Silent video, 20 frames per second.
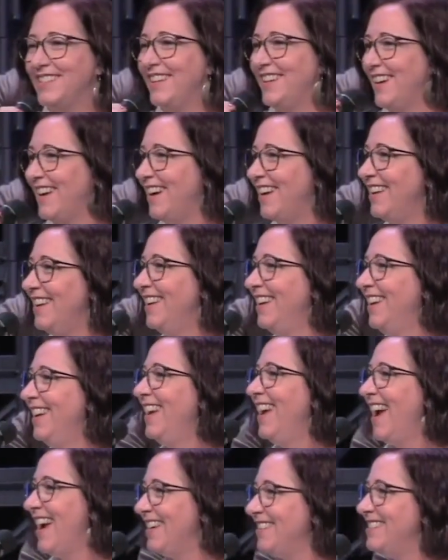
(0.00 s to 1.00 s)
that God
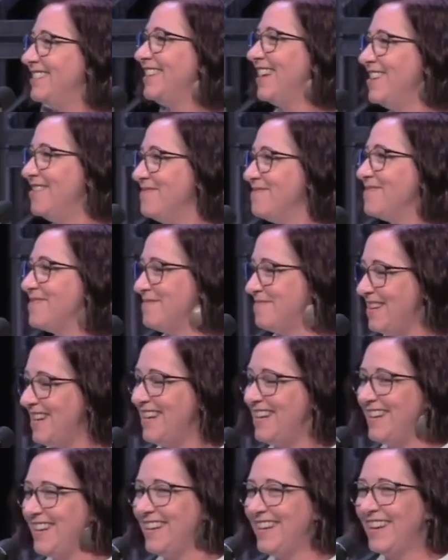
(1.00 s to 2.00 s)
has done for
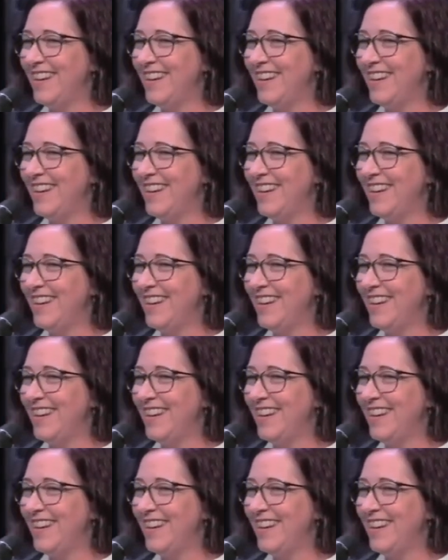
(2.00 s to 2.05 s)
me.